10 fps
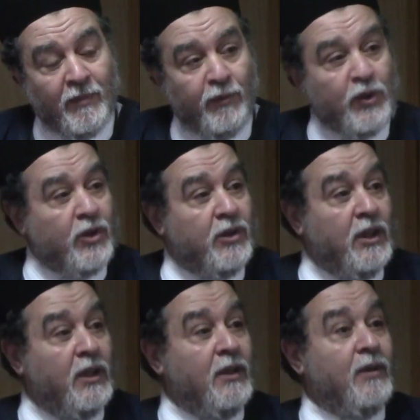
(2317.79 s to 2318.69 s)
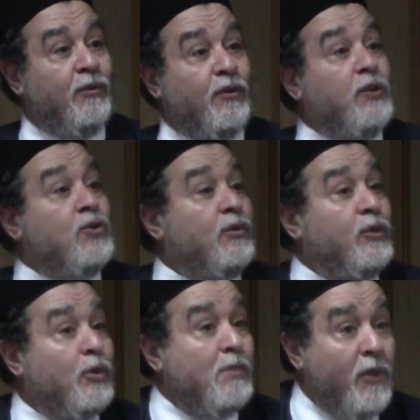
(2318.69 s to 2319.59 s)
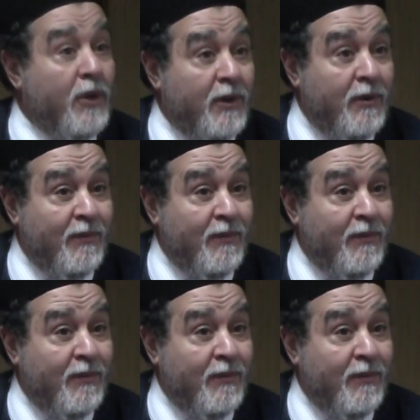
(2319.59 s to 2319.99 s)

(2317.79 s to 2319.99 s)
Visit the friends of your mother.